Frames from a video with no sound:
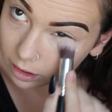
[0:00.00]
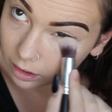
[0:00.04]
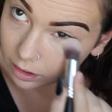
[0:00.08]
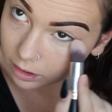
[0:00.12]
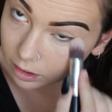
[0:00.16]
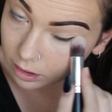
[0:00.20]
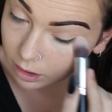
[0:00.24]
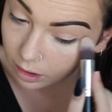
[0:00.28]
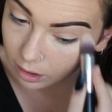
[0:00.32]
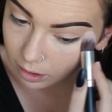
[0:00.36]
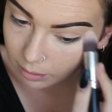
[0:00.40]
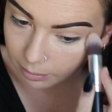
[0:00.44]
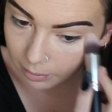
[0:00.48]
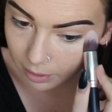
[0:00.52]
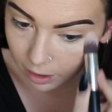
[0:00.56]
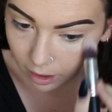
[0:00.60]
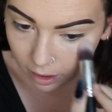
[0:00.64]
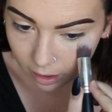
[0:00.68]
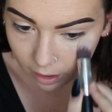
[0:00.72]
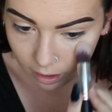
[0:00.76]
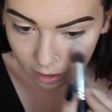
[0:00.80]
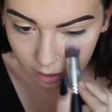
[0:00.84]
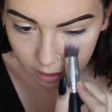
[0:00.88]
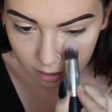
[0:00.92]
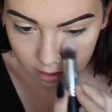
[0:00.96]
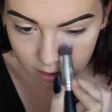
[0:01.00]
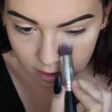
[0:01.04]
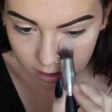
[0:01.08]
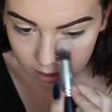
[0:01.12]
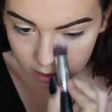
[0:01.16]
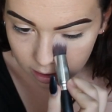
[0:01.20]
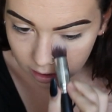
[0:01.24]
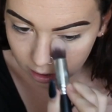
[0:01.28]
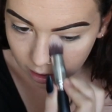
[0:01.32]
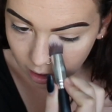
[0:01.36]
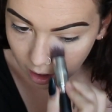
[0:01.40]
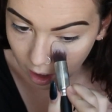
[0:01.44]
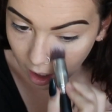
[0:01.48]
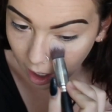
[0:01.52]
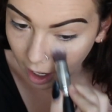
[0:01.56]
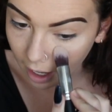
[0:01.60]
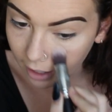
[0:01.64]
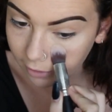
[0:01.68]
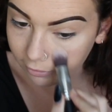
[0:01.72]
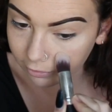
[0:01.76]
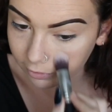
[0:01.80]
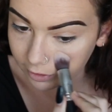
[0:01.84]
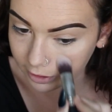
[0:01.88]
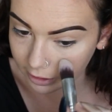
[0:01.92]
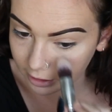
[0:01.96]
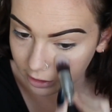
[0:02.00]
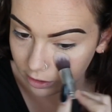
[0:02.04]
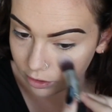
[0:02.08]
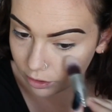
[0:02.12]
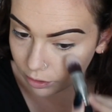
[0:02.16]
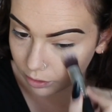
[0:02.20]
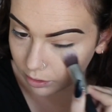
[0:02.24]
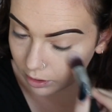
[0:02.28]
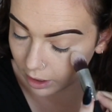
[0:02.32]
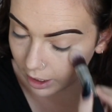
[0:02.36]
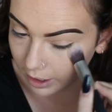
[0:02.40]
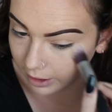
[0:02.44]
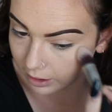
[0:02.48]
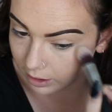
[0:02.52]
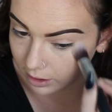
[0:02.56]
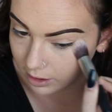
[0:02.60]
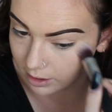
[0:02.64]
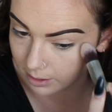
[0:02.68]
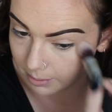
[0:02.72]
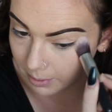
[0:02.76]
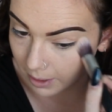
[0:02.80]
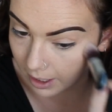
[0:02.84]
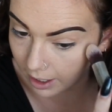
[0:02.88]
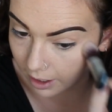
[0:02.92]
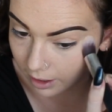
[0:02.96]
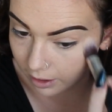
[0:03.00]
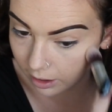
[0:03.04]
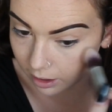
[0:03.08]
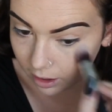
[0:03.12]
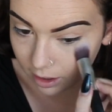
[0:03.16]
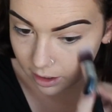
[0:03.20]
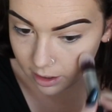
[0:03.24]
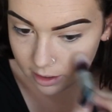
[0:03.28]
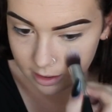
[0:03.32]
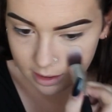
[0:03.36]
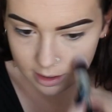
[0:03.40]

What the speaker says: underneath my eyes. I really do like this powder,